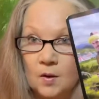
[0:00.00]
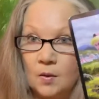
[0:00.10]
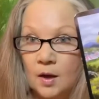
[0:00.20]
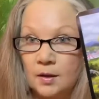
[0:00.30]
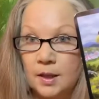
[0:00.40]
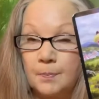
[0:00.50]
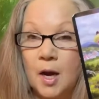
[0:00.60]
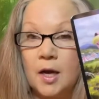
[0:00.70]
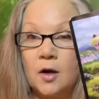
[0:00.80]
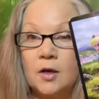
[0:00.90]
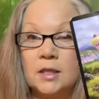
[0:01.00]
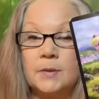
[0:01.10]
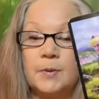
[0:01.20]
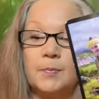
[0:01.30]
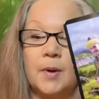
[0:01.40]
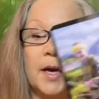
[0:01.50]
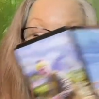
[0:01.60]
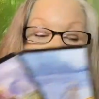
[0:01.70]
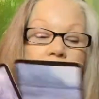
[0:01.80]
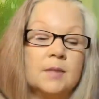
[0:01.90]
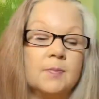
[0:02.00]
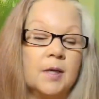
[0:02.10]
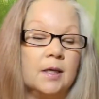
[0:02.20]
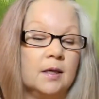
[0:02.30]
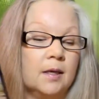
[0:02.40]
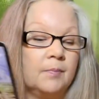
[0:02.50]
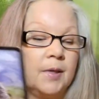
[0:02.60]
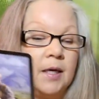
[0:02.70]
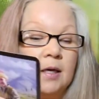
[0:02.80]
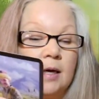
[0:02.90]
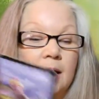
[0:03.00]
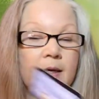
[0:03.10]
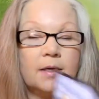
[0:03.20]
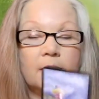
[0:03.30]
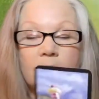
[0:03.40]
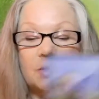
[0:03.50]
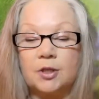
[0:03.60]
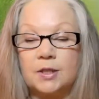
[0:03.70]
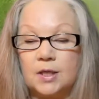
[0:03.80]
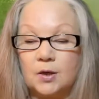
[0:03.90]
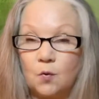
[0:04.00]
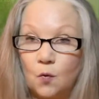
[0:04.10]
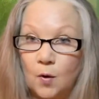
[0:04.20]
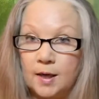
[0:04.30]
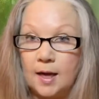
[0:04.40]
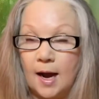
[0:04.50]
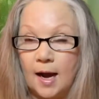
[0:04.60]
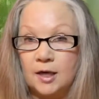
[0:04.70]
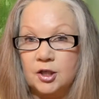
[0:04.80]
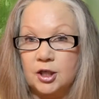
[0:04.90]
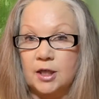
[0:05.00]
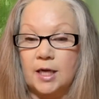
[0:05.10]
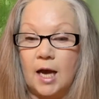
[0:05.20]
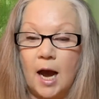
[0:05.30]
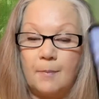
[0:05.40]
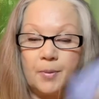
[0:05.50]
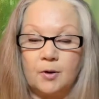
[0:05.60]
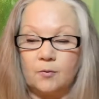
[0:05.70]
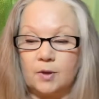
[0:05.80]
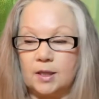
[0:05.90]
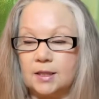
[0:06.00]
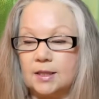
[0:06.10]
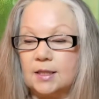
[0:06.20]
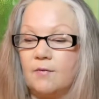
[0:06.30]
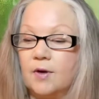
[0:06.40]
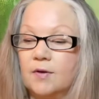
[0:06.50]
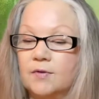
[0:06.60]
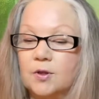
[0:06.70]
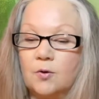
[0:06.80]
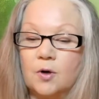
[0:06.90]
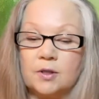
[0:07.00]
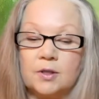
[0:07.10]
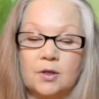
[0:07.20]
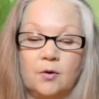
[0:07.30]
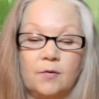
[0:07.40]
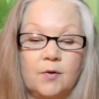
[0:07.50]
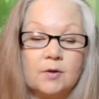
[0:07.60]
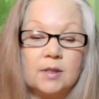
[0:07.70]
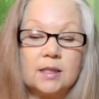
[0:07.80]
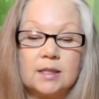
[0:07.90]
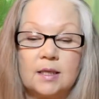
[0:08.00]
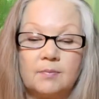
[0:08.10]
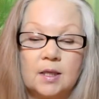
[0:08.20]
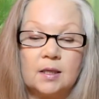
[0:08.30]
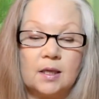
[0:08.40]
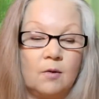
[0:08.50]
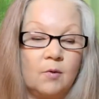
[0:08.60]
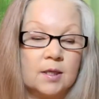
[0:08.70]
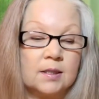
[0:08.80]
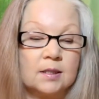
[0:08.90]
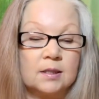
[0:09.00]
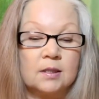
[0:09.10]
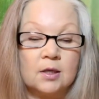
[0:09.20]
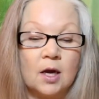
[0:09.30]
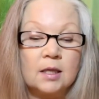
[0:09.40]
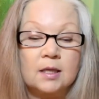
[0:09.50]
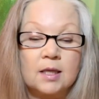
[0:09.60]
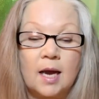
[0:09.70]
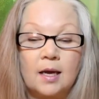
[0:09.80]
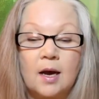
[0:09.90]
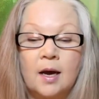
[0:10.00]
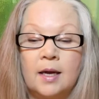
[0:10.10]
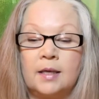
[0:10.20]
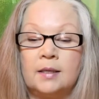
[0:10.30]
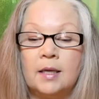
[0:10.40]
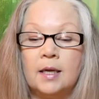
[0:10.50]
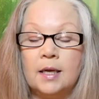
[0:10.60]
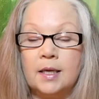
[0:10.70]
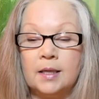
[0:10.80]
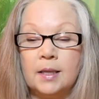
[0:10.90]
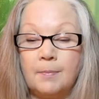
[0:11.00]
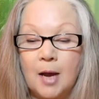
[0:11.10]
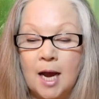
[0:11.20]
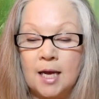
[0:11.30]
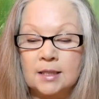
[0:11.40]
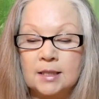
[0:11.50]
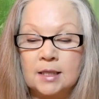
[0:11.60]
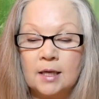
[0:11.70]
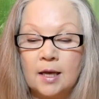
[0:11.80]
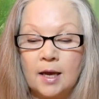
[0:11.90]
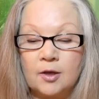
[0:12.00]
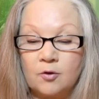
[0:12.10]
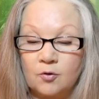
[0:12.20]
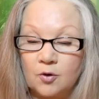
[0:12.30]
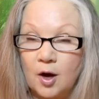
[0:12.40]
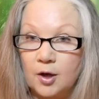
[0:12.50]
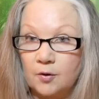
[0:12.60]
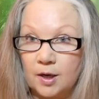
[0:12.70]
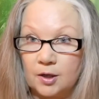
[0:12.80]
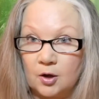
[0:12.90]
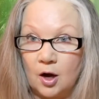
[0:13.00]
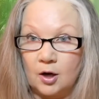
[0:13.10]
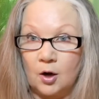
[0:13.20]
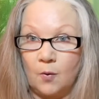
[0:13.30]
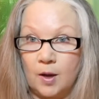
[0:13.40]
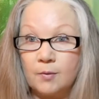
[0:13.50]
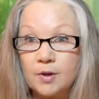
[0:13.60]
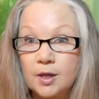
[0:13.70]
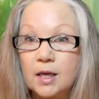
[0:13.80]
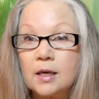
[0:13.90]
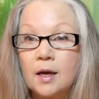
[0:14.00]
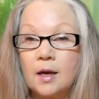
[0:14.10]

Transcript: let bygones be bygones. But I'm being guided here to see what actually happened with this Seven of Swords. So if you did something that was not that kind in the past and you thought you had gotten away with it,